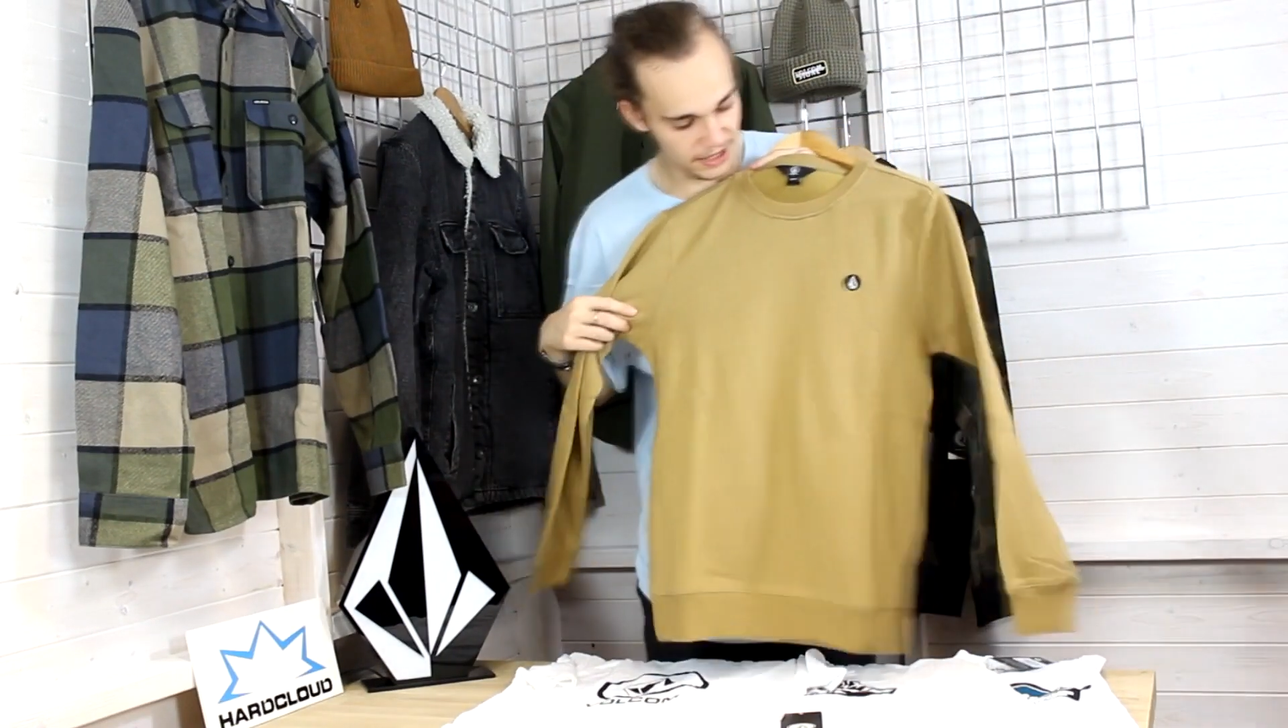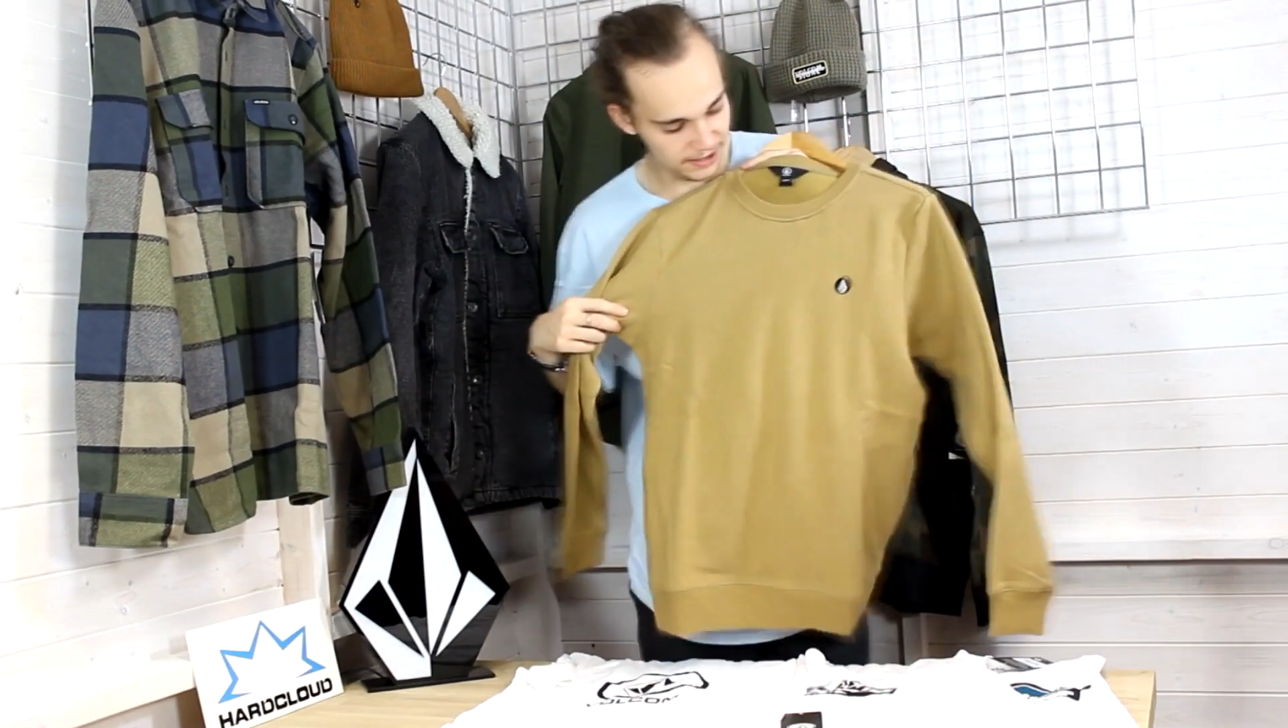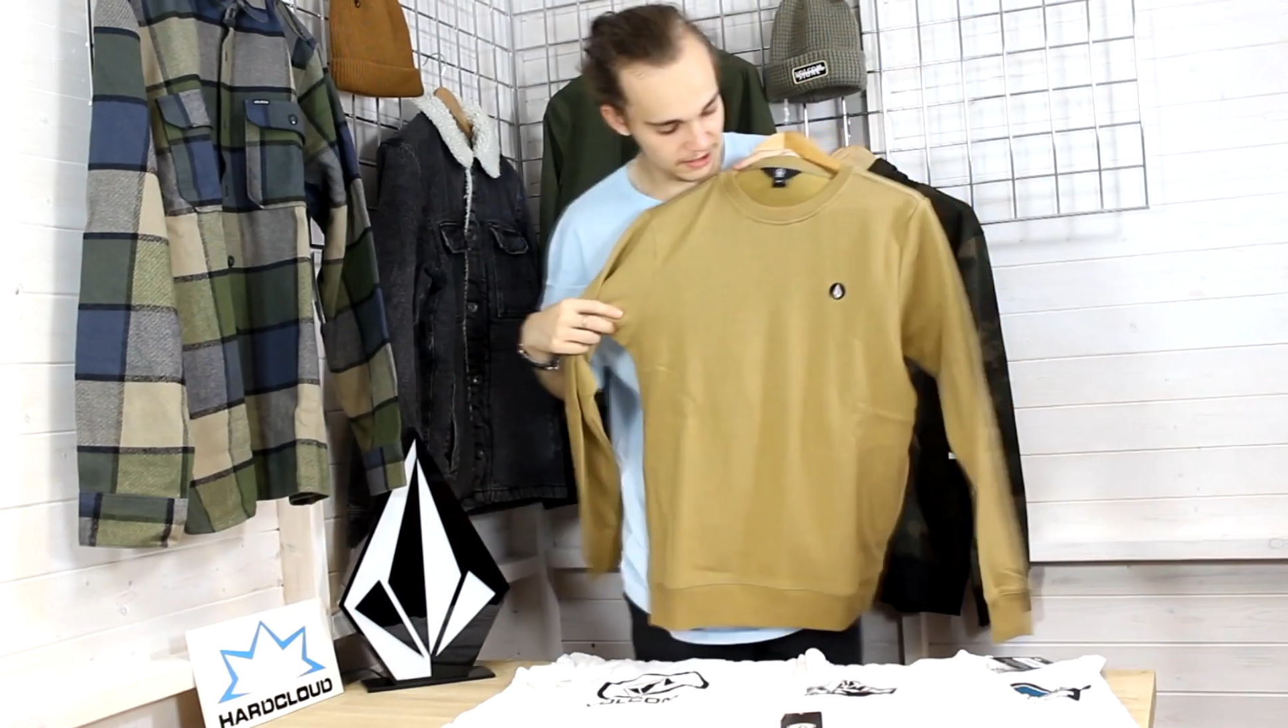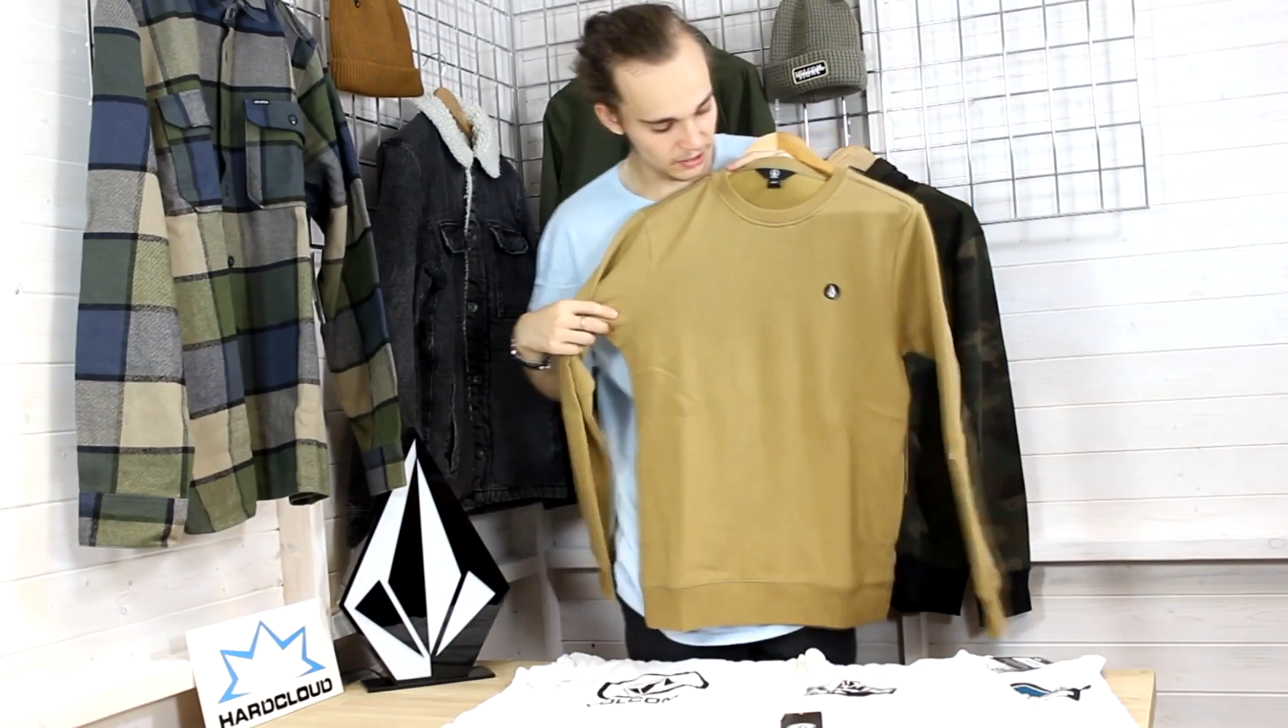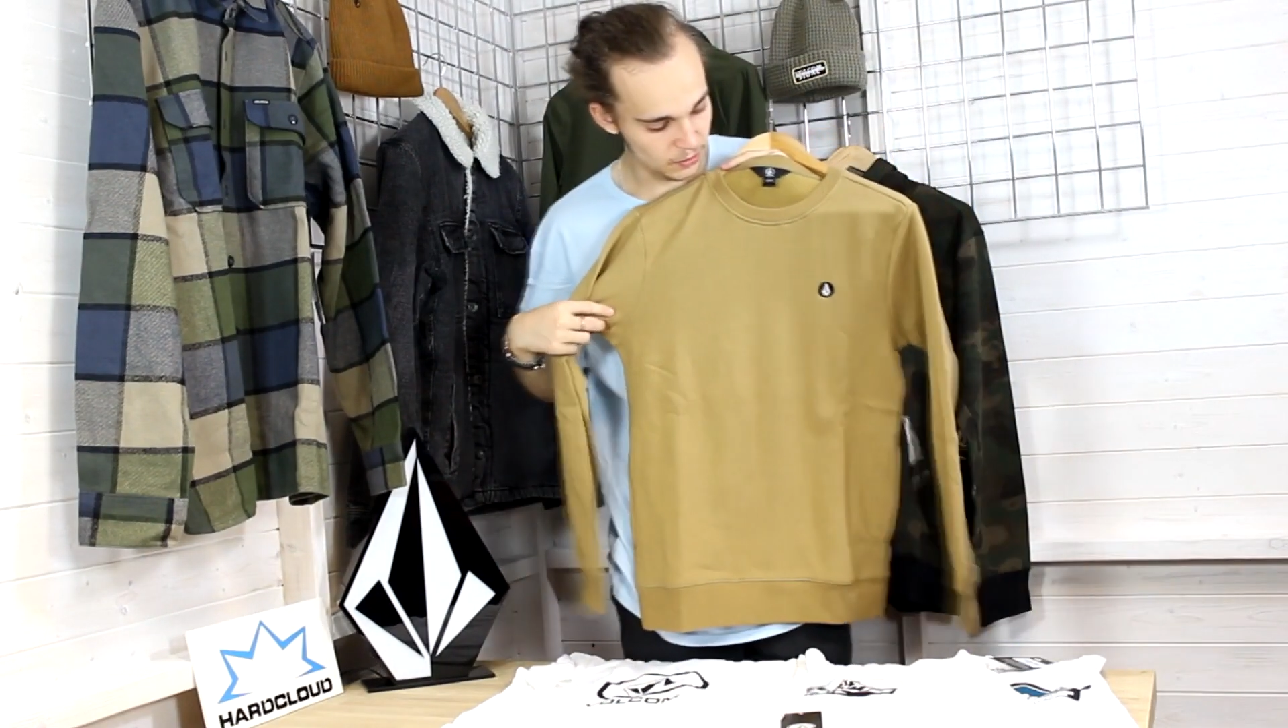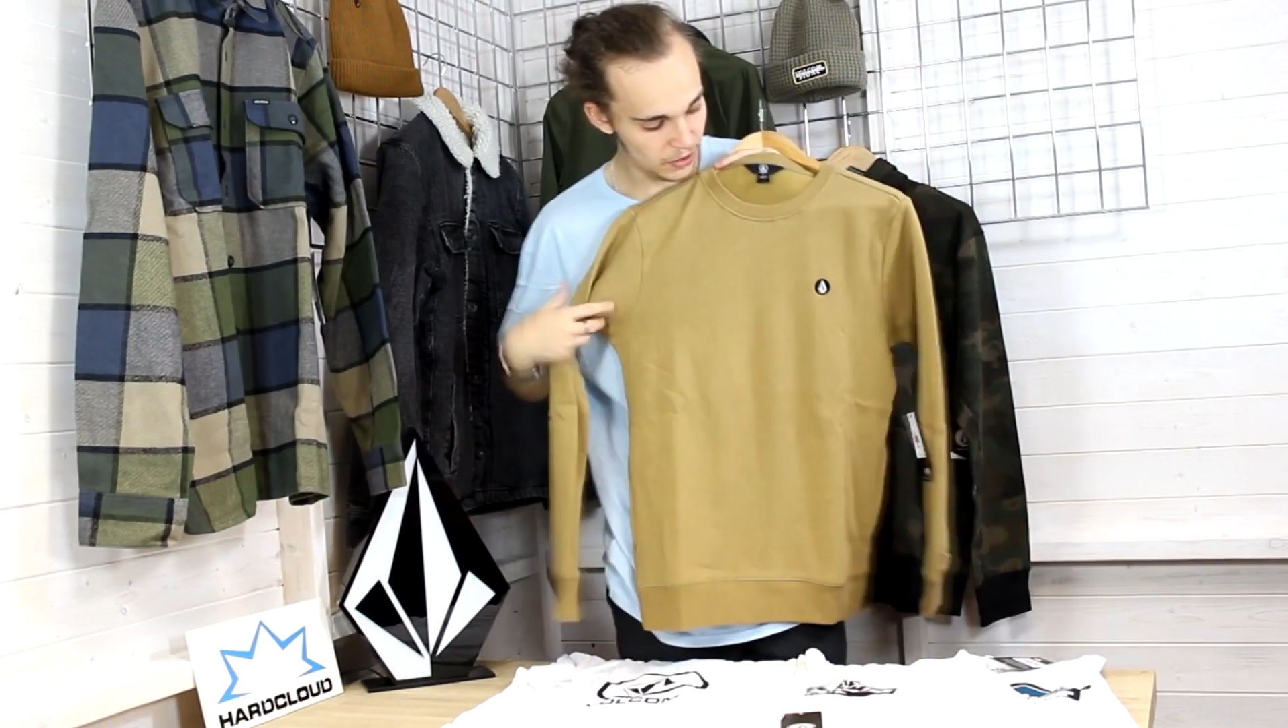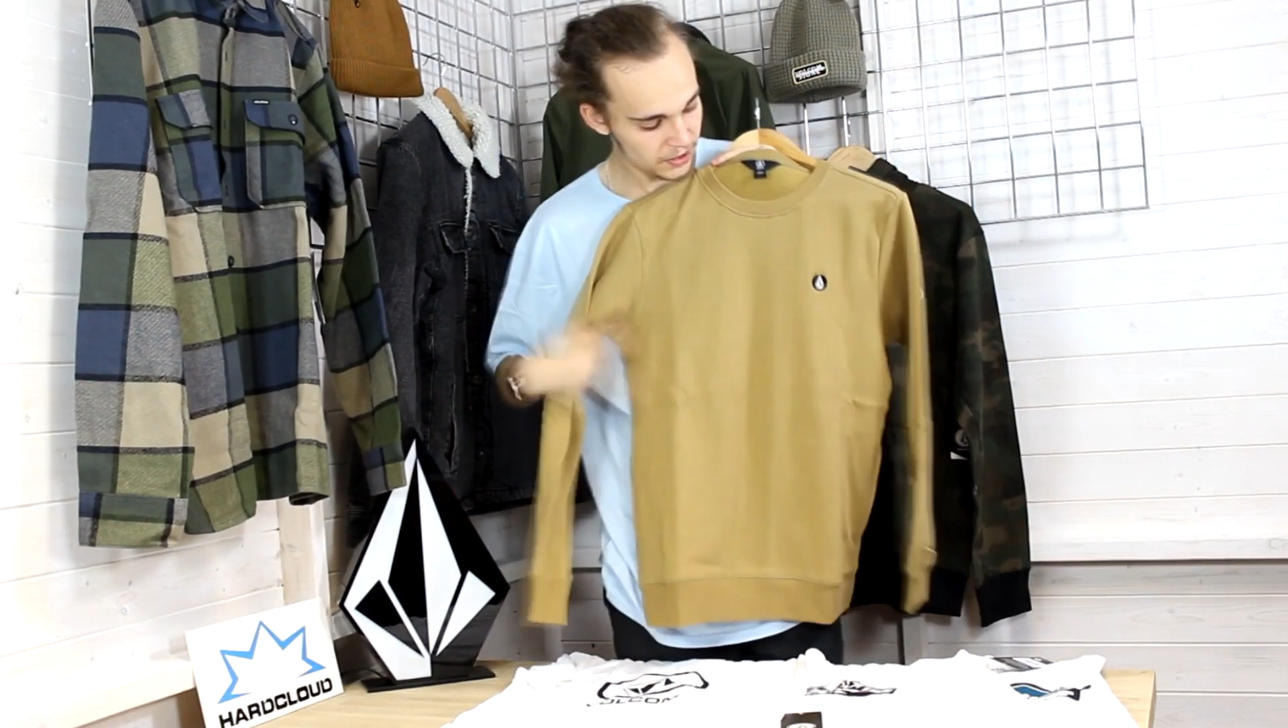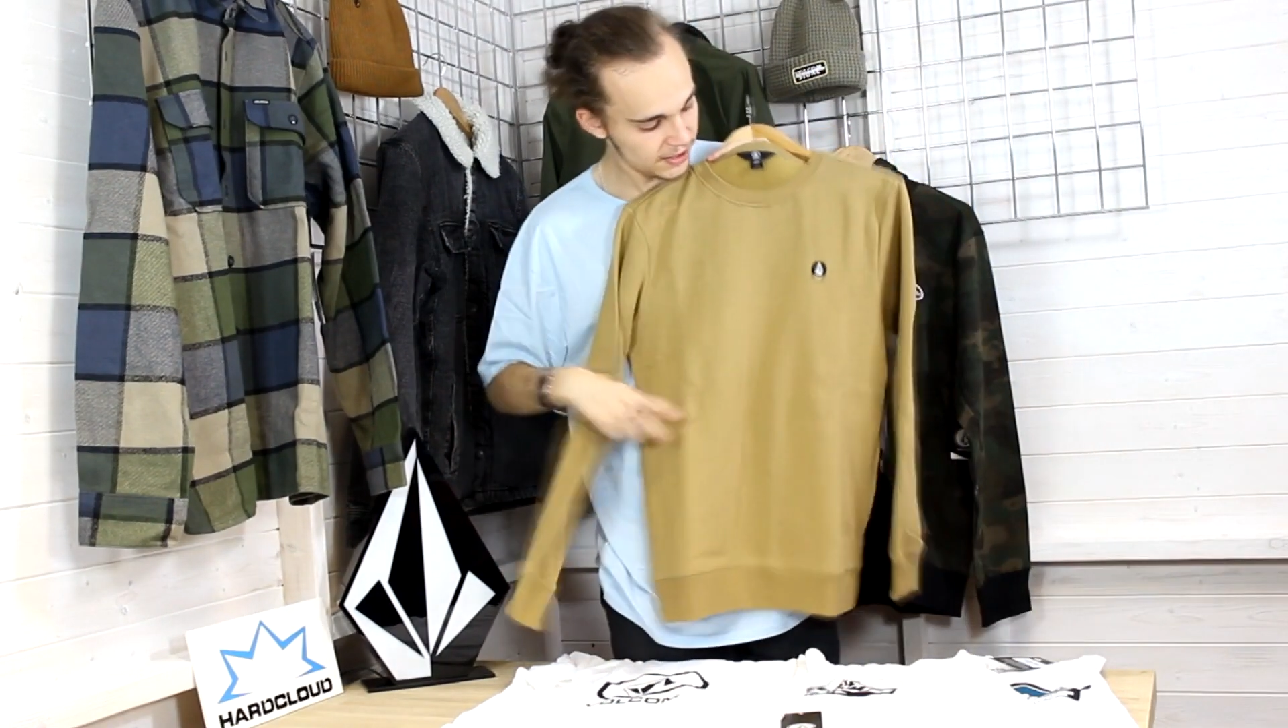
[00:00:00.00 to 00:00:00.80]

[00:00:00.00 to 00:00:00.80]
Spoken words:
basics as well.